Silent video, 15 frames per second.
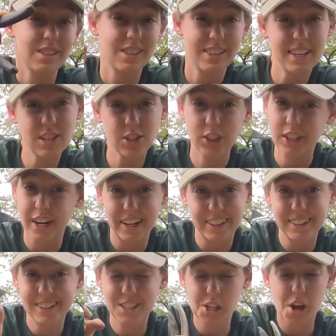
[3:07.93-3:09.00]
these are
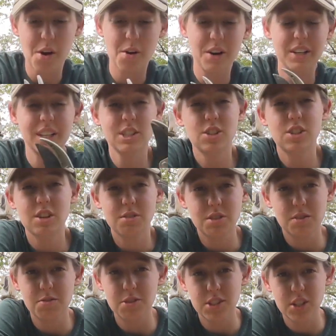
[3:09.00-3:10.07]
great. So get yourself
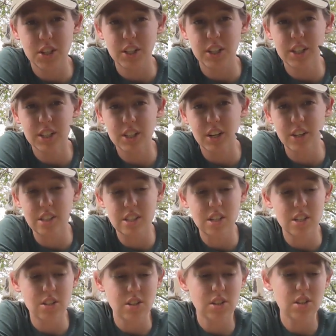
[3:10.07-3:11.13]
some Fisker garden
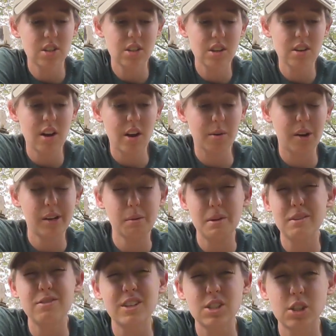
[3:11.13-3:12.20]
scissors. I
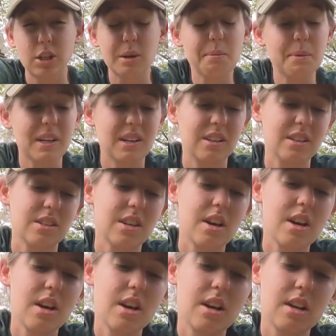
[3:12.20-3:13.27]
recommend Fisker because
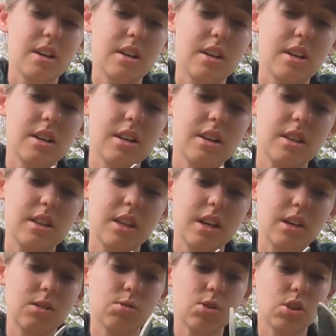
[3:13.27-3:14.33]

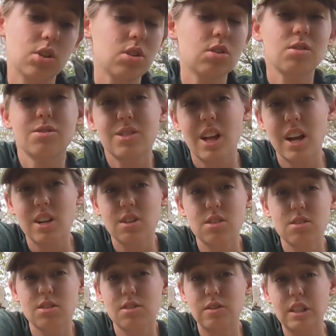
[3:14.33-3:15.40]
they're just
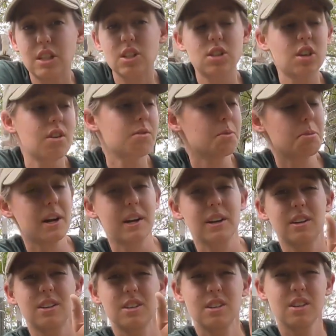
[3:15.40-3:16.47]
nice. If you get yourself a pair,
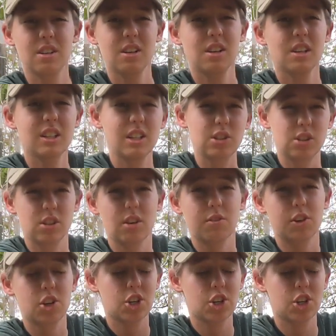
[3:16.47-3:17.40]
get yourself a